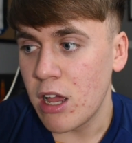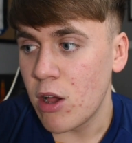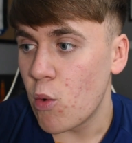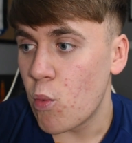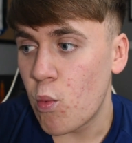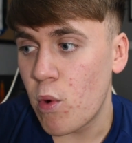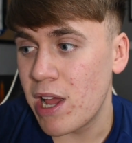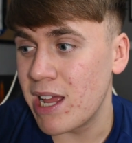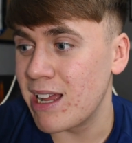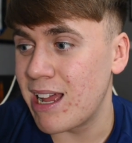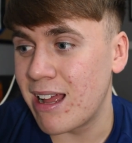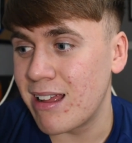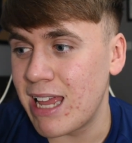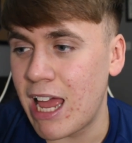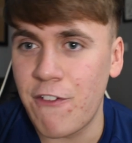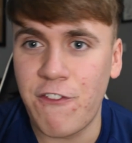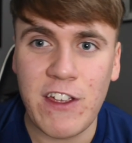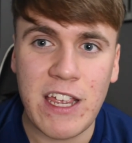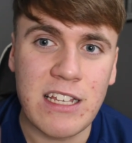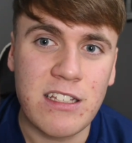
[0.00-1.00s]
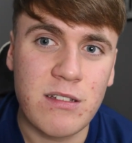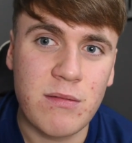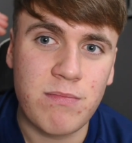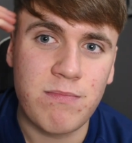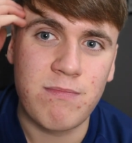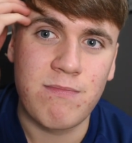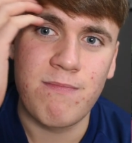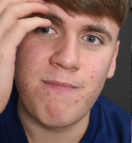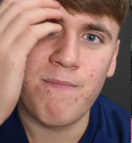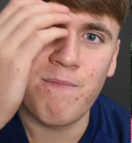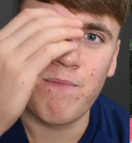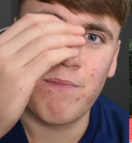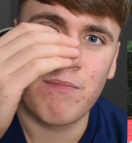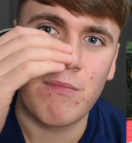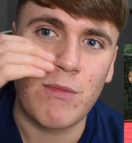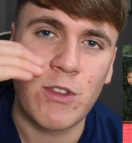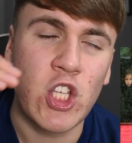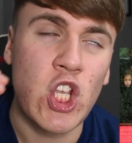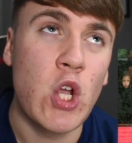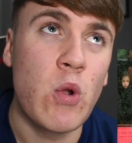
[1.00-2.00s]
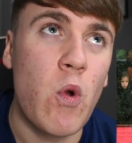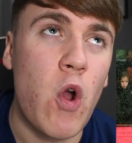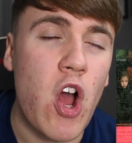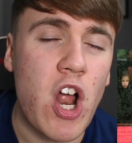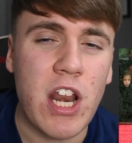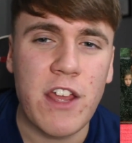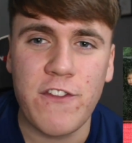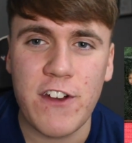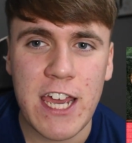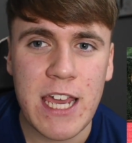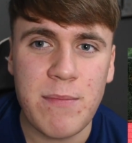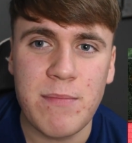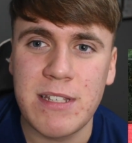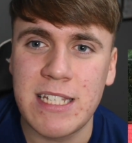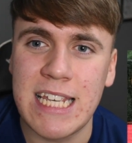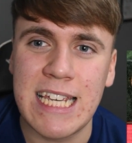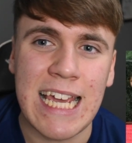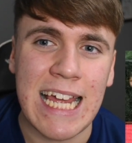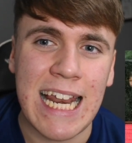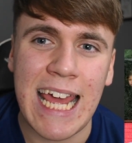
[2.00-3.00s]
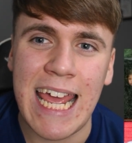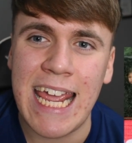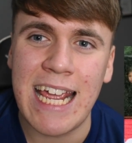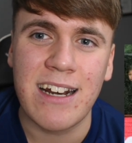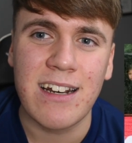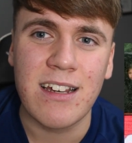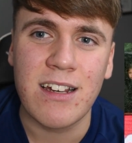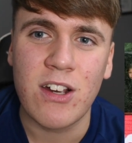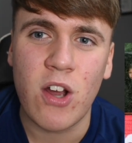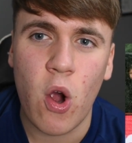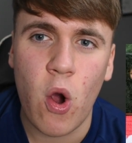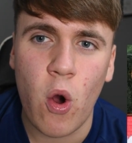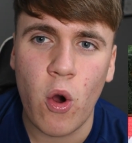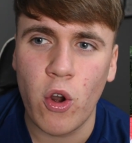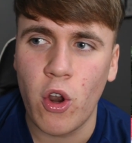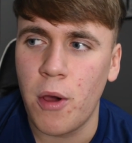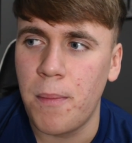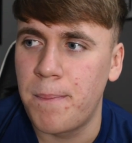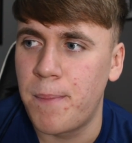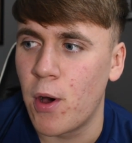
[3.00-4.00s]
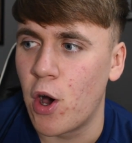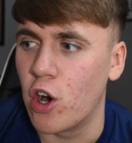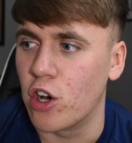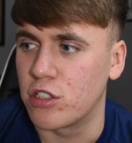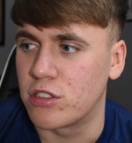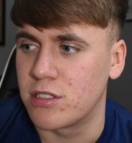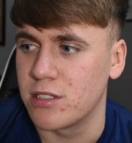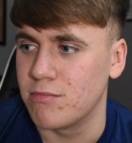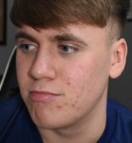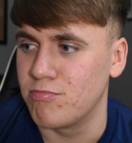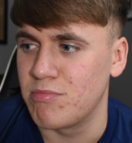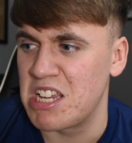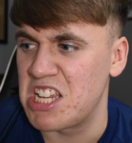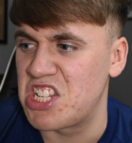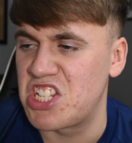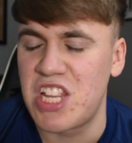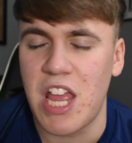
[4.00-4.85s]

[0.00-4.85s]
I think it's too early for him to get an England call up, but he's